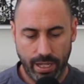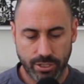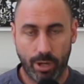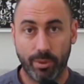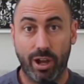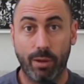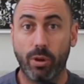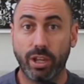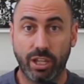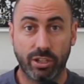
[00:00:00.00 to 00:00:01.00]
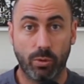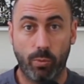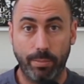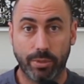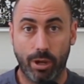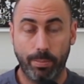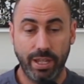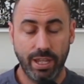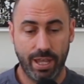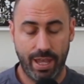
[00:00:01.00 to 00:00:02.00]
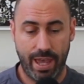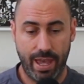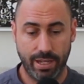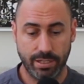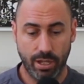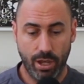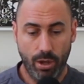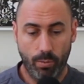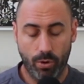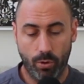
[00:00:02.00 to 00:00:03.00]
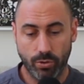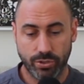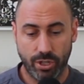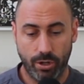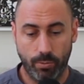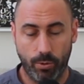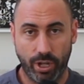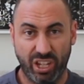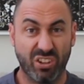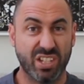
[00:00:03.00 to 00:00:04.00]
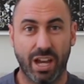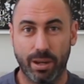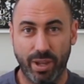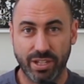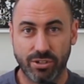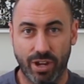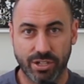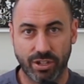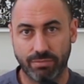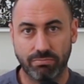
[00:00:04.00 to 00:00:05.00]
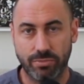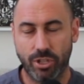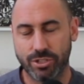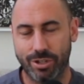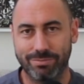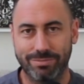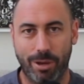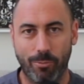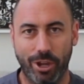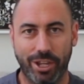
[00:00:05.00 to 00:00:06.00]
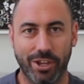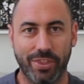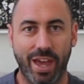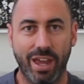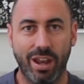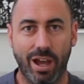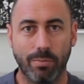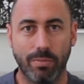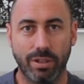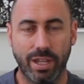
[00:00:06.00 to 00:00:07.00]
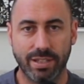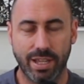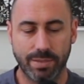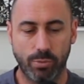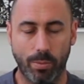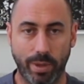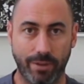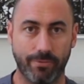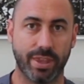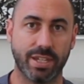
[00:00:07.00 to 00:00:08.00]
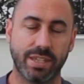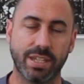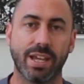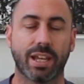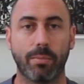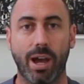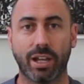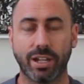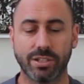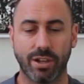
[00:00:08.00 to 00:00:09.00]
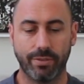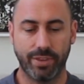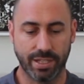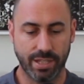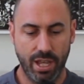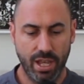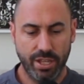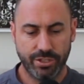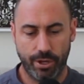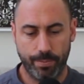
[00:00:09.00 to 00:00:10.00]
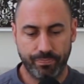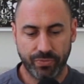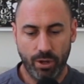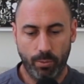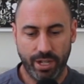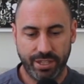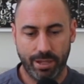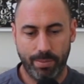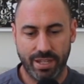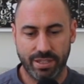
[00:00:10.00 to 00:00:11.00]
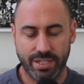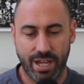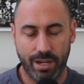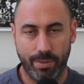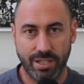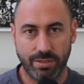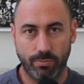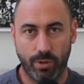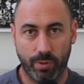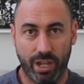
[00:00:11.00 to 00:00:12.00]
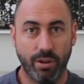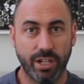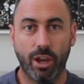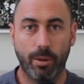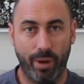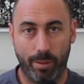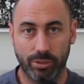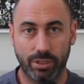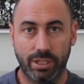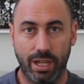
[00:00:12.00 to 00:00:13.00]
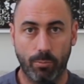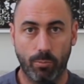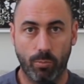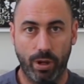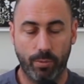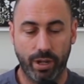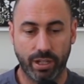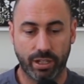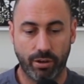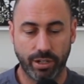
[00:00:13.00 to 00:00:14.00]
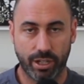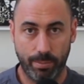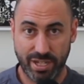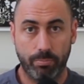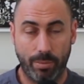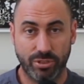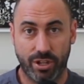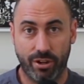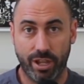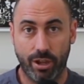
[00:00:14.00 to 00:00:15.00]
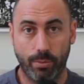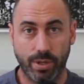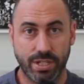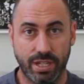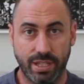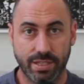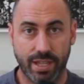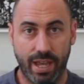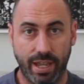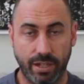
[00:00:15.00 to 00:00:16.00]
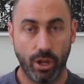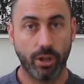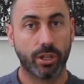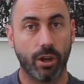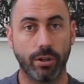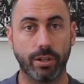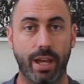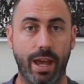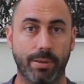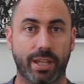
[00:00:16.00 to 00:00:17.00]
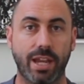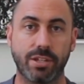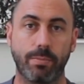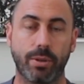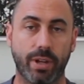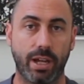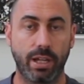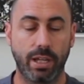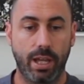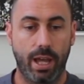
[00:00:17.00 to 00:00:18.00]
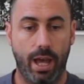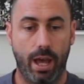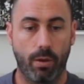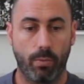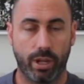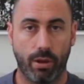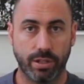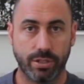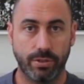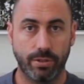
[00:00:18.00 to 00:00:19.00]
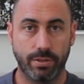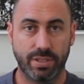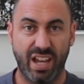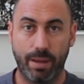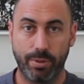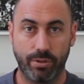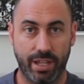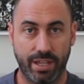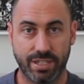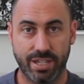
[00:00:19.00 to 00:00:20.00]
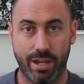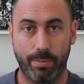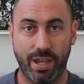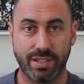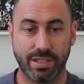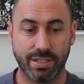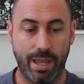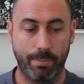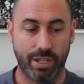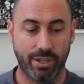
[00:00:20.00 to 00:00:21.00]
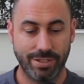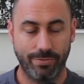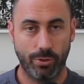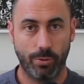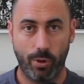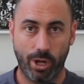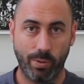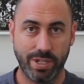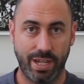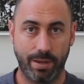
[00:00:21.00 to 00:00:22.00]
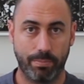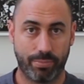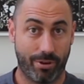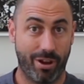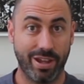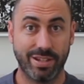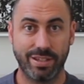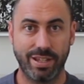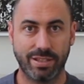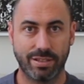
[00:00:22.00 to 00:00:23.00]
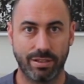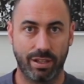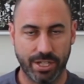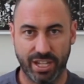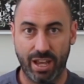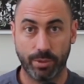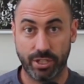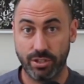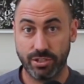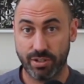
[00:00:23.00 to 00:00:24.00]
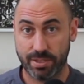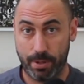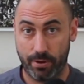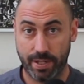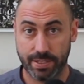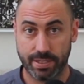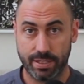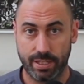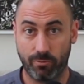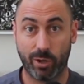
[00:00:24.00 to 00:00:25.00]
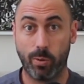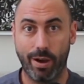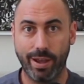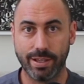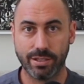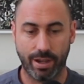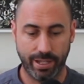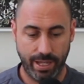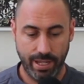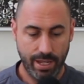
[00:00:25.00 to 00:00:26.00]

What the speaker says: Tom and I are working on the web copy, and we're also working on database structuring. Not Tom, I'm working on that. He's brought me in for the tech and marketing side of things. So when I think about the database, we're going to go to Bubble. We're going to commit to bubble.io, which is a no-code application builder. We're going to start building out the databases, and because of all the work we did prior to this, fleshing out what the user experience requires, i.e.